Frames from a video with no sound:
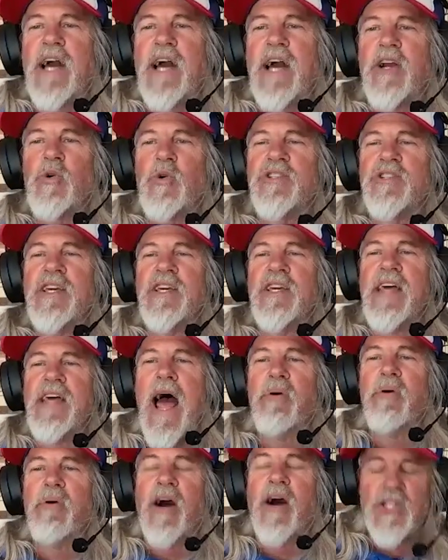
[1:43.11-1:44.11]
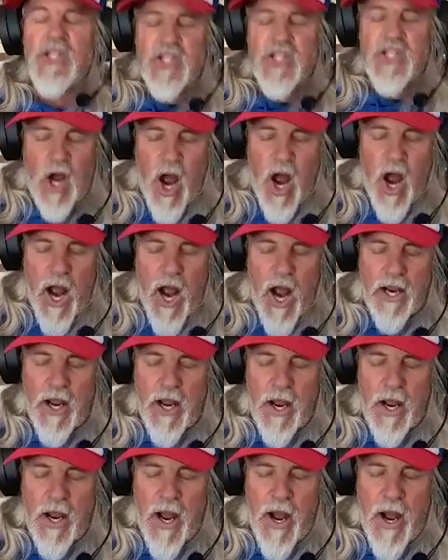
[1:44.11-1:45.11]
I lived in Phoenix for a while, so it's kind of cool
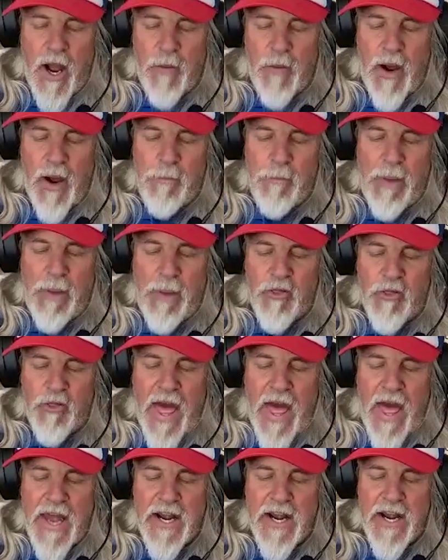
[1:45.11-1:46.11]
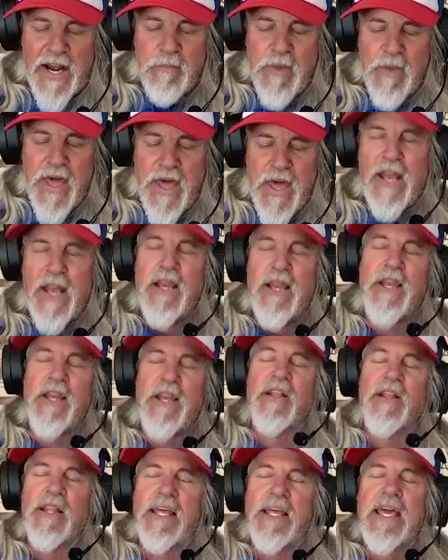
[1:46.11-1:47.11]
to see that. But let's talk
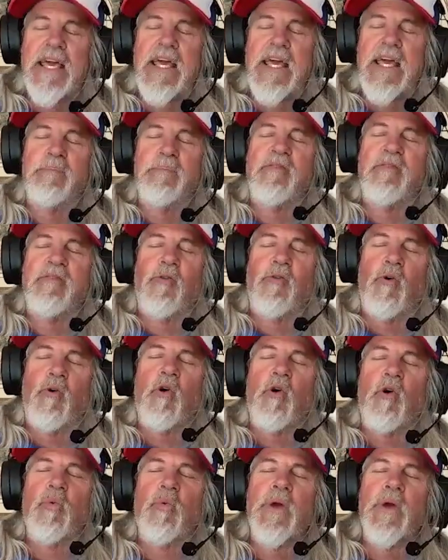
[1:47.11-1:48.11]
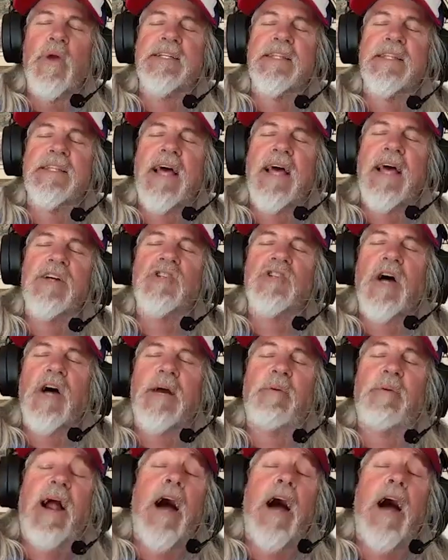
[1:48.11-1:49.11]
about that in a minute in the league.
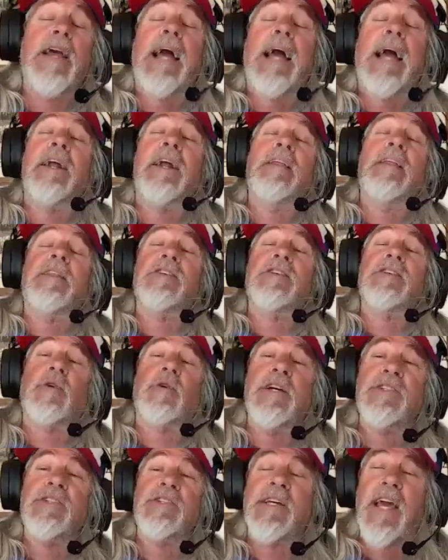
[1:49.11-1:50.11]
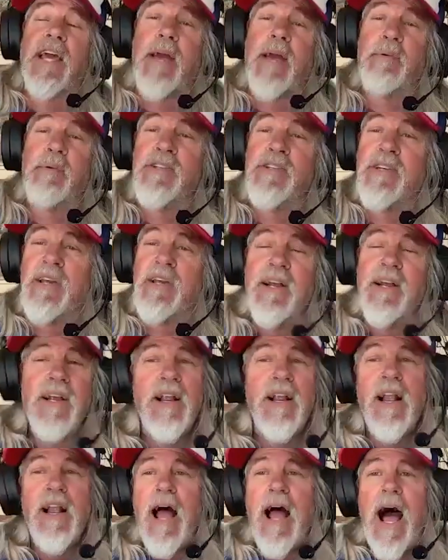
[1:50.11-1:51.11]
Before we get to that, let's talk about how you got into this crazy
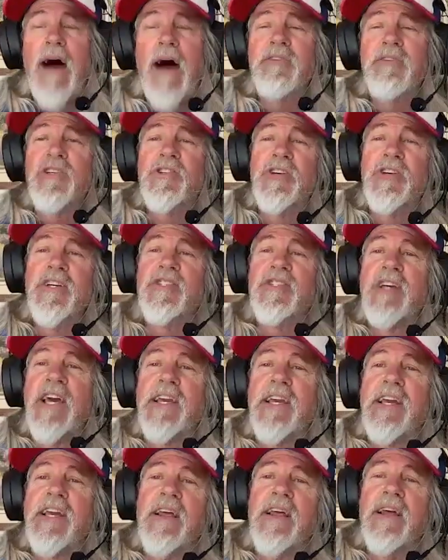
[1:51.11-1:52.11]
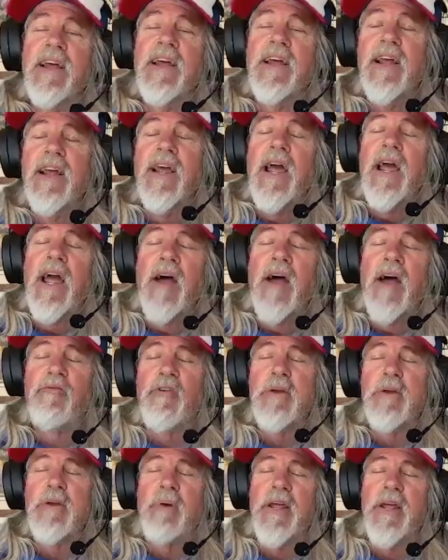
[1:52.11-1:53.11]
game, because obviously it's taken
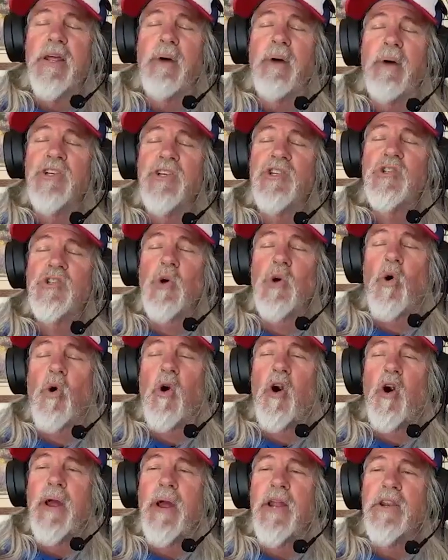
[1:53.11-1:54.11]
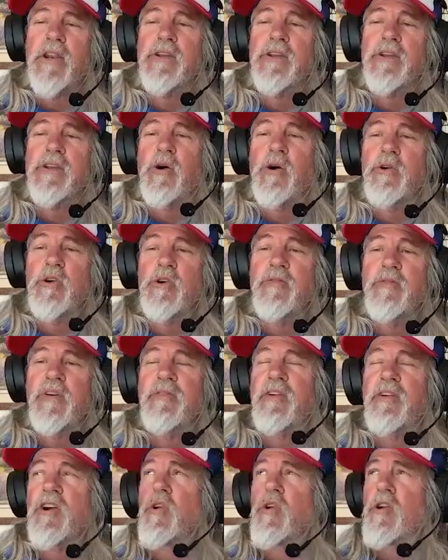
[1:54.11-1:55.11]
everybody by storm. And, you know, you've
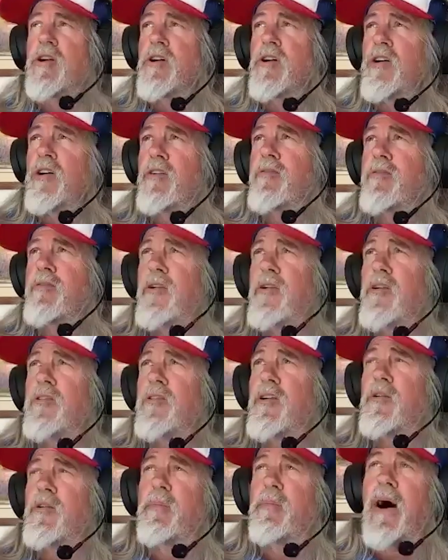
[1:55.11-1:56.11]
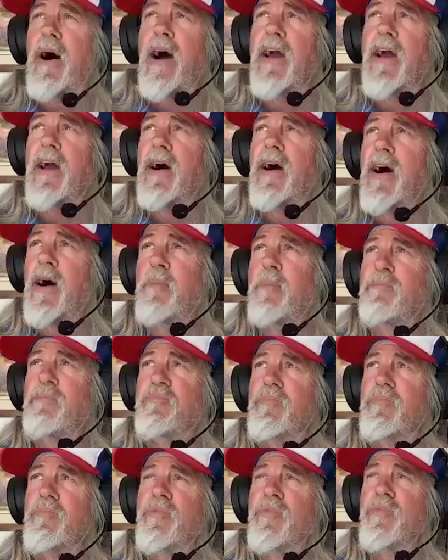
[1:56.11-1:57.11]
even gone a little further by
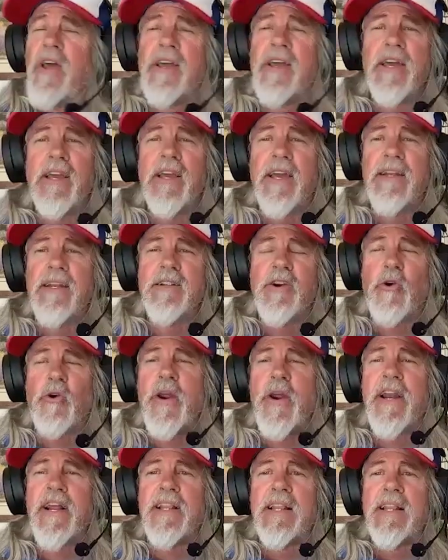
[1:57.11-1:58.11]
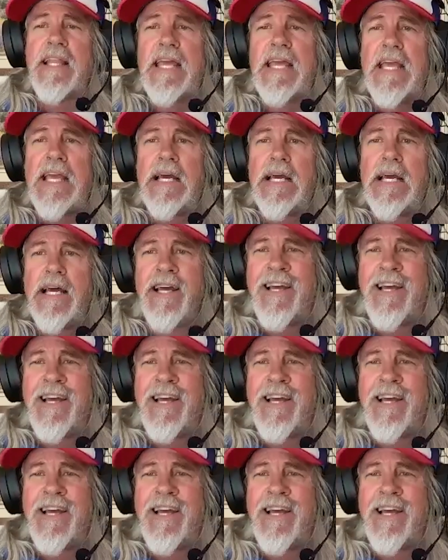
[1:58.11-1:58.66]
taking in creating a league.